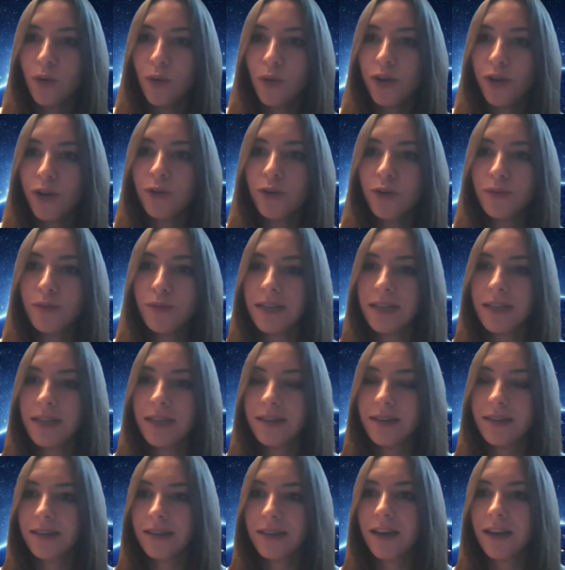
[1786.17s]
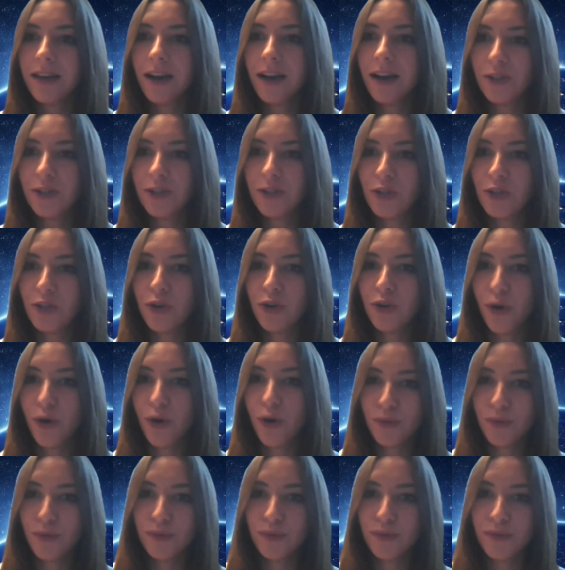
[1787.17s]
what are you pretending not to
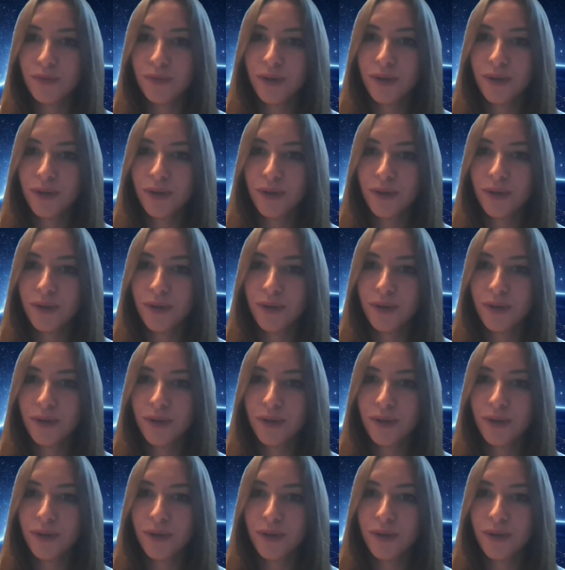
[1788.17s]
know